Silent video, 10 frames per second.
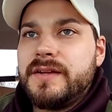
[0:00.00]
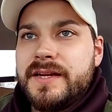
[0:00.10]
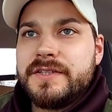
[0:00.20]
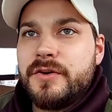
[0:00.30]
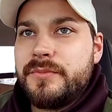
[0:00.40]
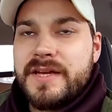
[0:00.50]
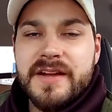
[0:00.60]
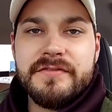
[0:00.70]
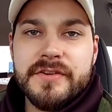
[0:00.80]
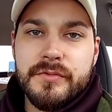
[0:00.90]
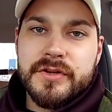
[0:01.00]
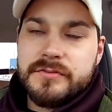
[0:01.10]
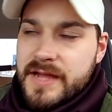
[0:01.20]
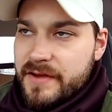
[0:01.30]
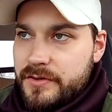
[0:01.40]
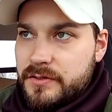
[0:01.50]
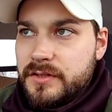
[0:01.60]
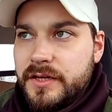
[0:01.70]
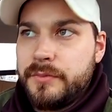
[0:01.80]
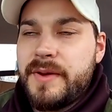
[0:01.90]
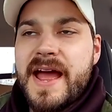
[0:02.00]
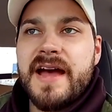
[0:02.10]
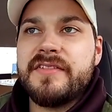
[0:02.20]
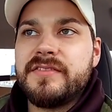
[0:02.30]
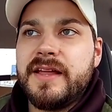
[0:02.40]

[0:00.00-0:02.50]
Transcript: Like, don't be everywhere, have a clear path,